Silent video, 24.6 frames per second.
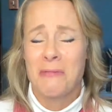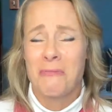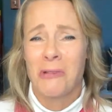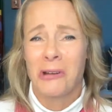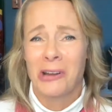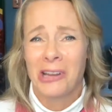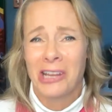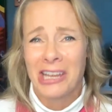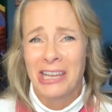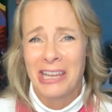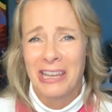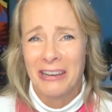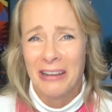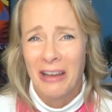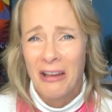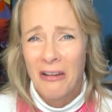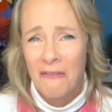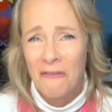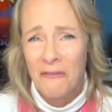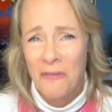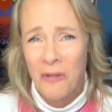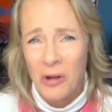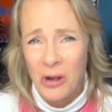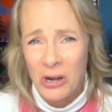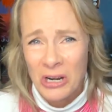working
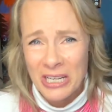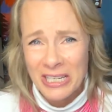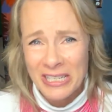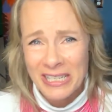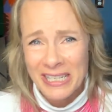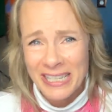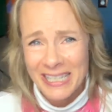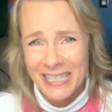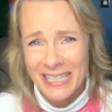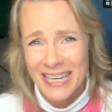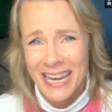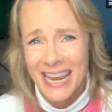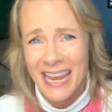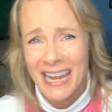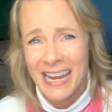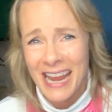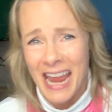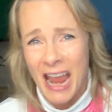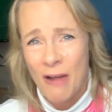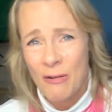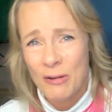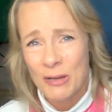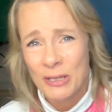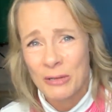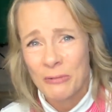40, 60, 80
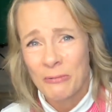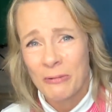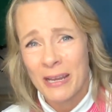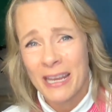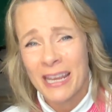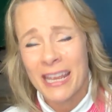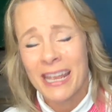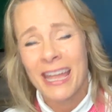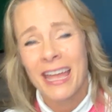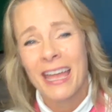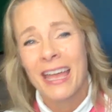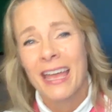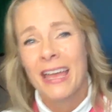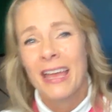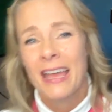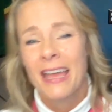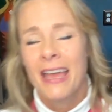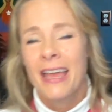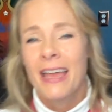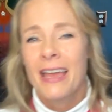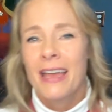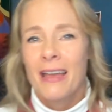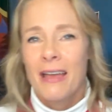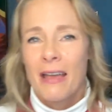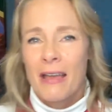hours a week.
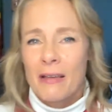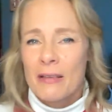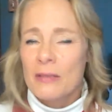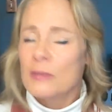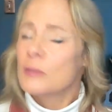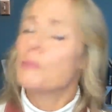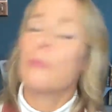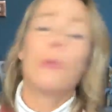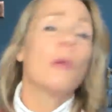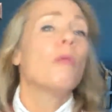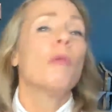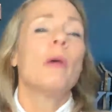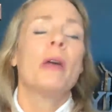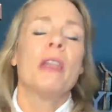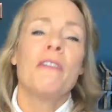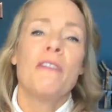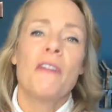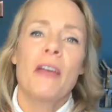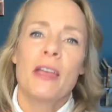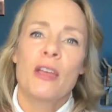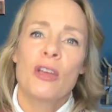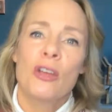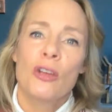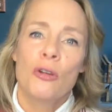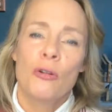But what if
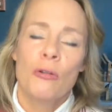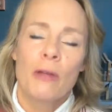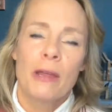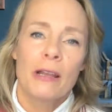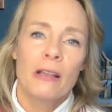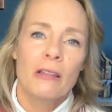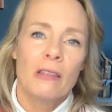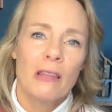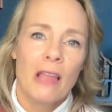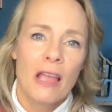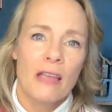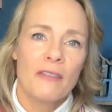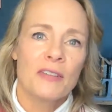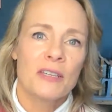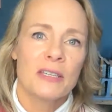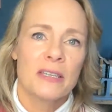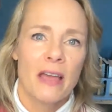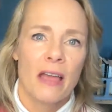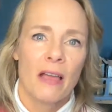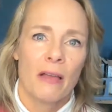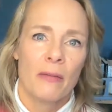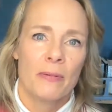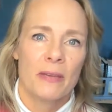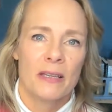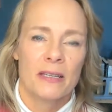I could create a
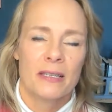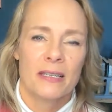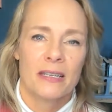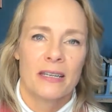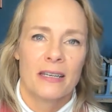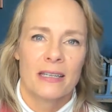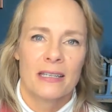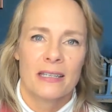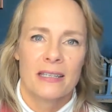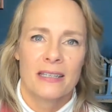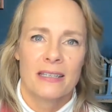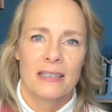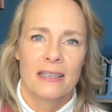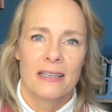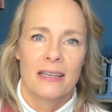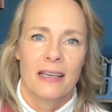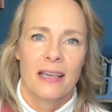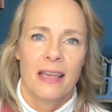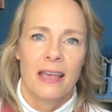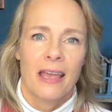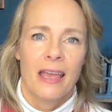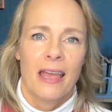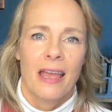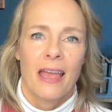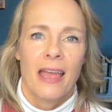lifestyle business?
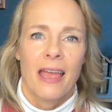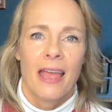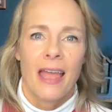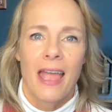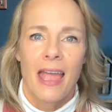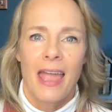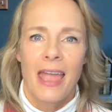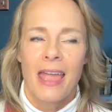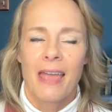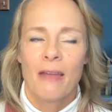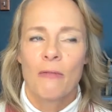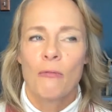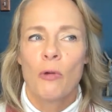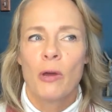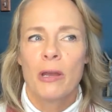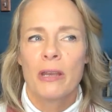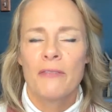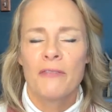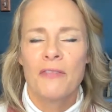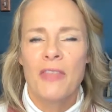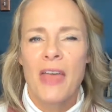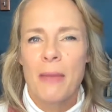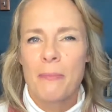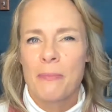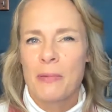And what
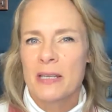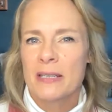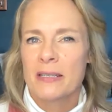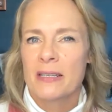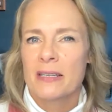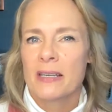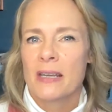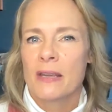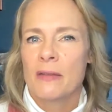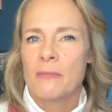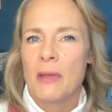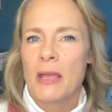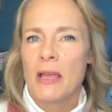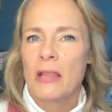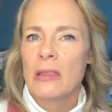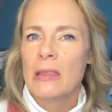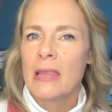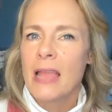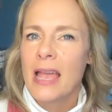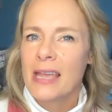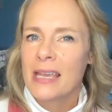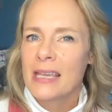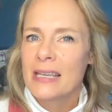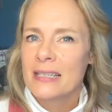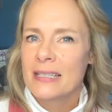if that business could be a
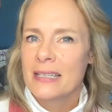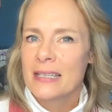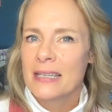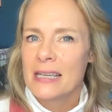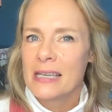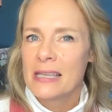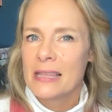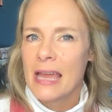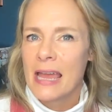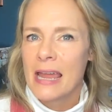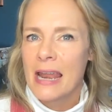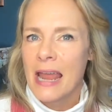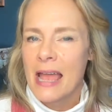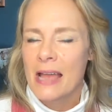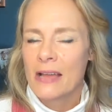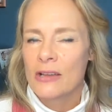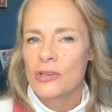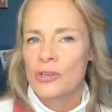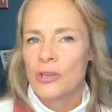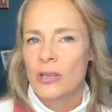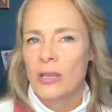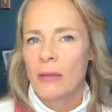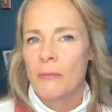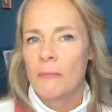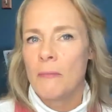legacy that
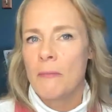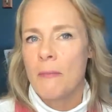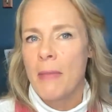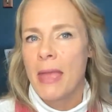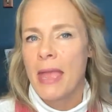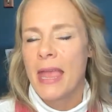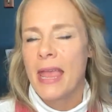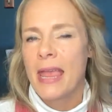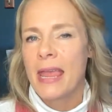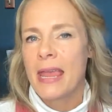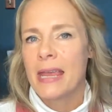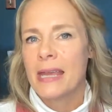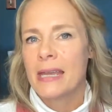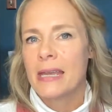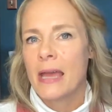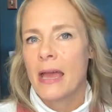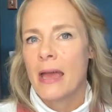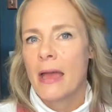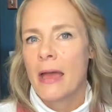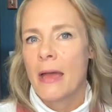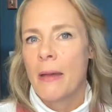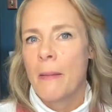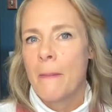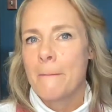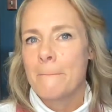actually made
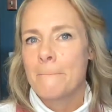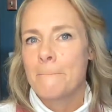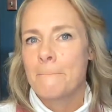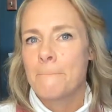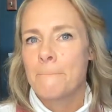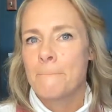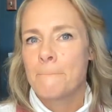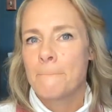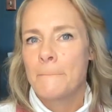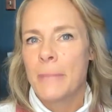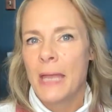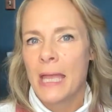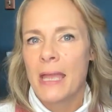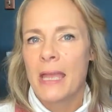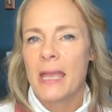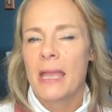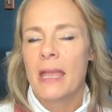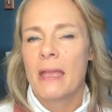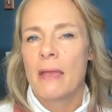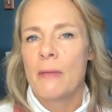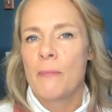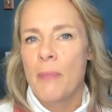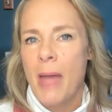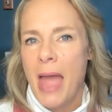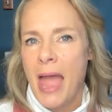big,
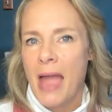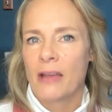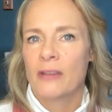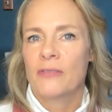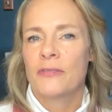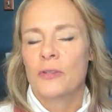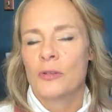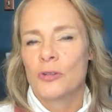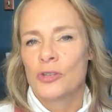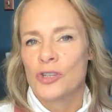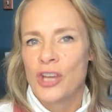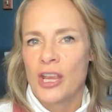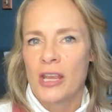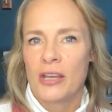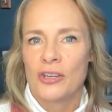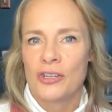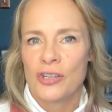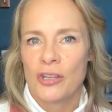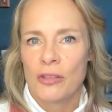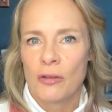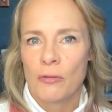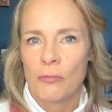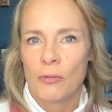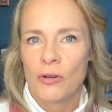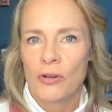impactful change
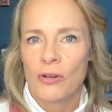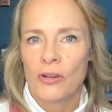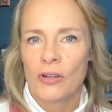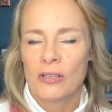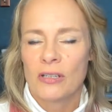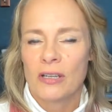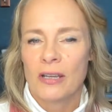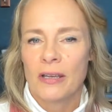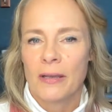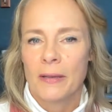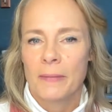in the world?